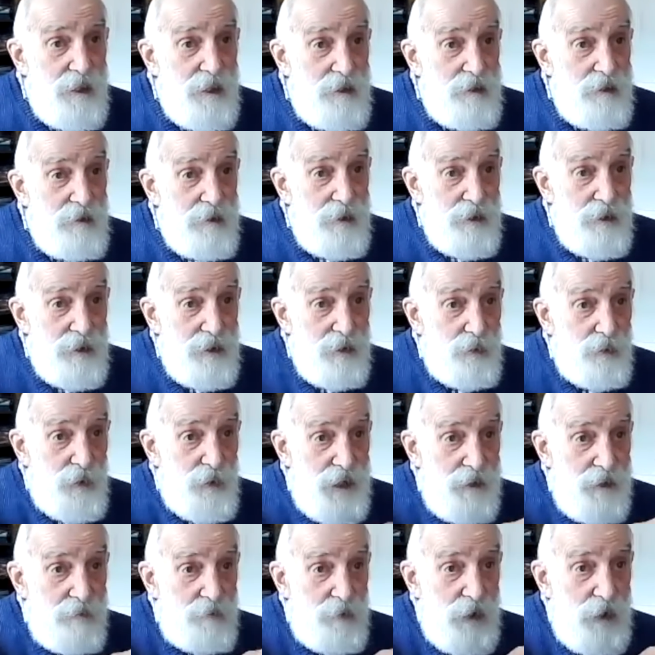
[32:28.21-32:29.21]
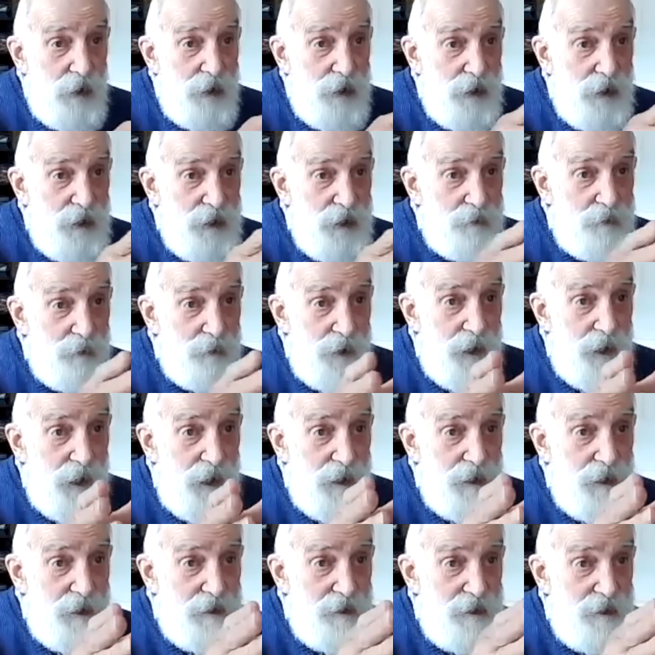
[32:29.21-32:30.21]
Look, there's a wind blowing this morning. I
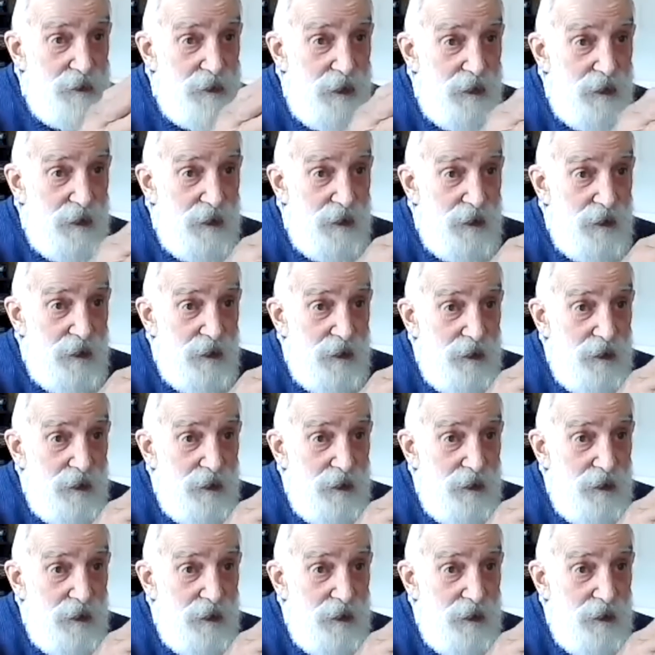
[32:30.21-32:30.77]
can see the